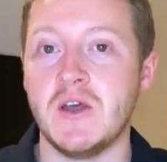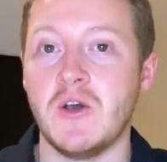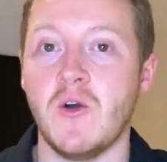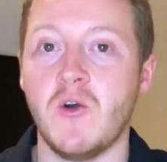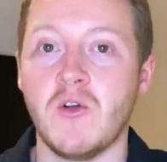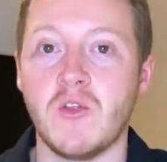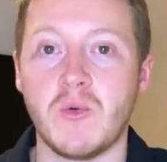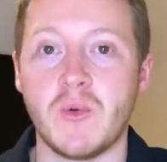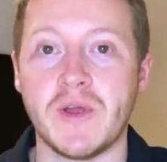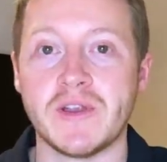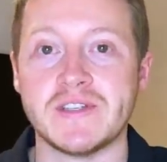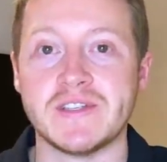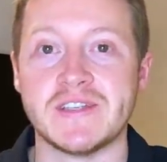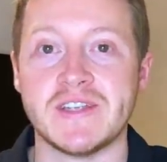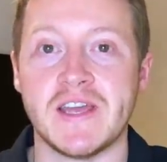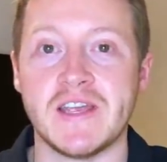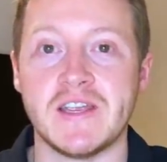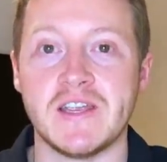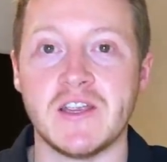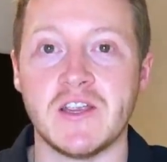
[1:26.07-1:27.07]
all the way to
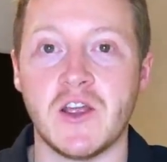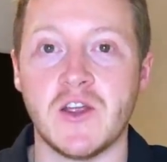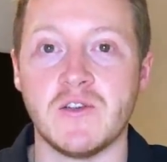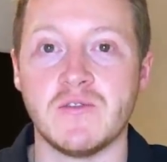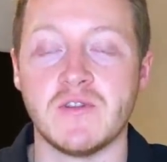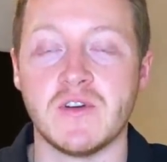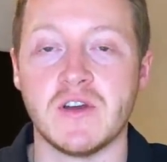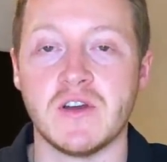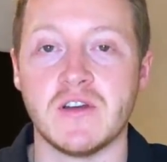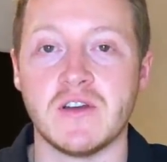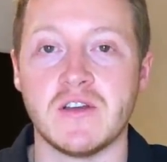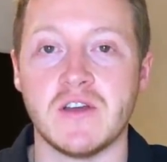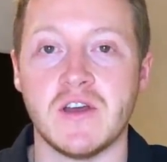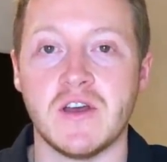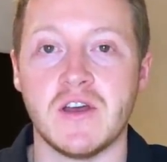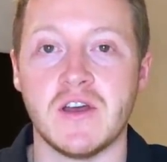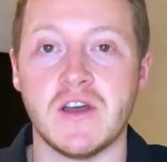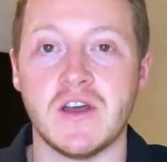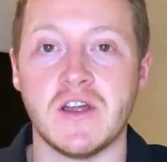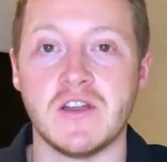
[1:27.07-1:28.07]
taking over
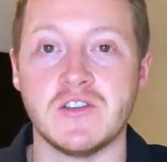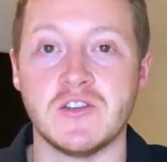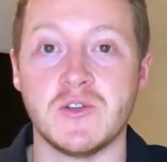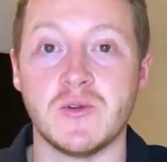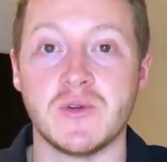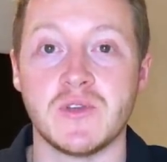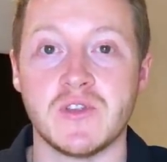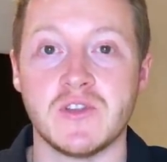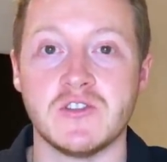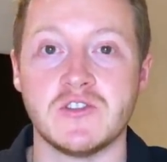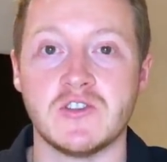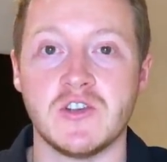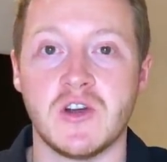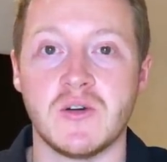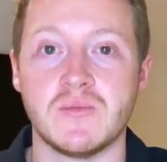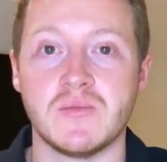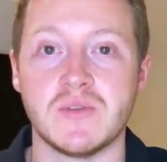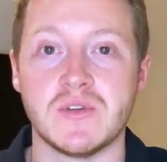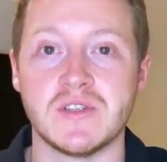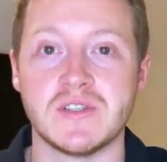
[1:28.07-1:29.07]
and doing the
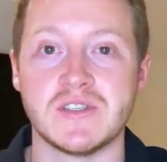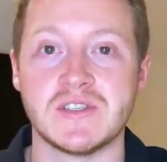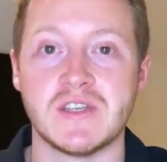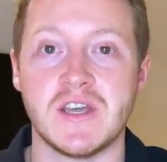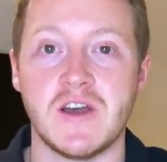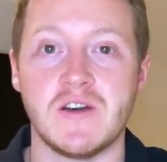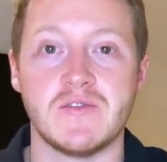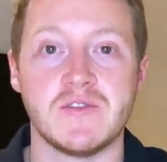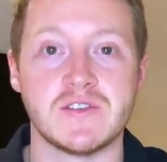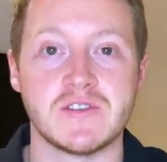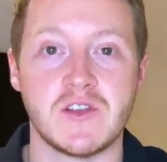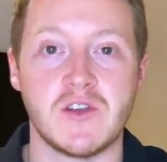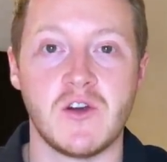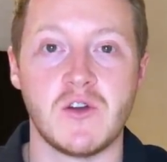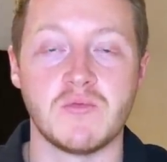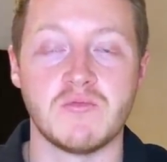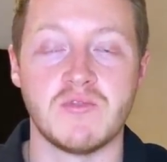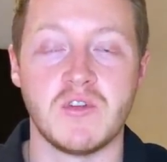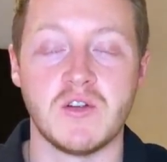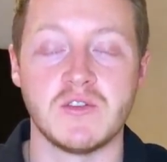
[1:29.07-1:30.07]
job itself. It's a
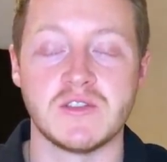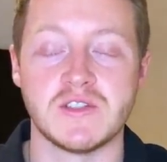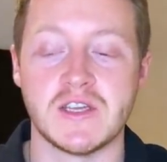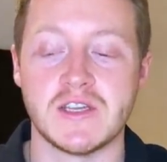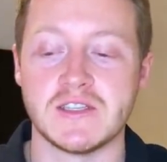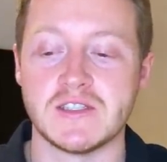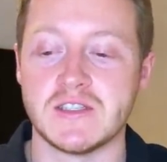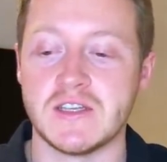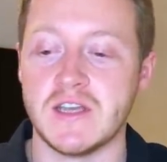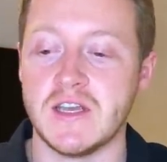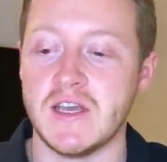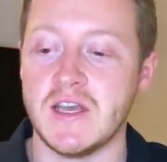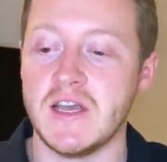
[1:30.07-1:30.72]
long process.